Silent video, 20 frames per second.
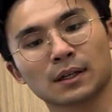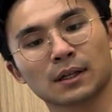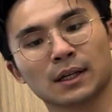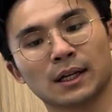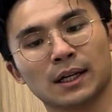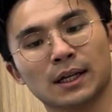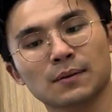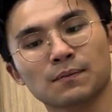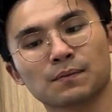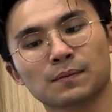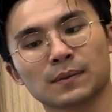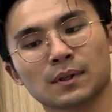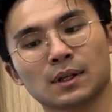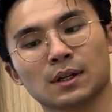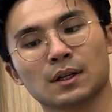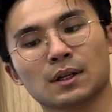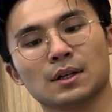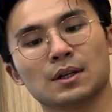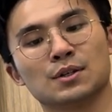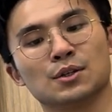Okay,
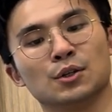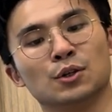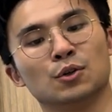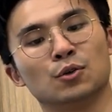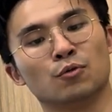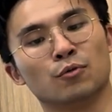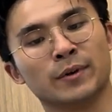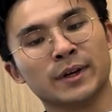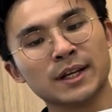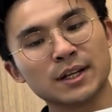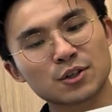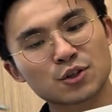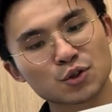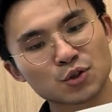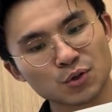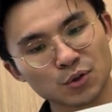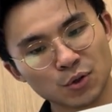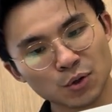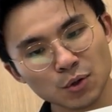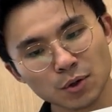so read
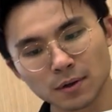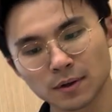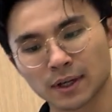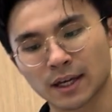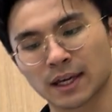through.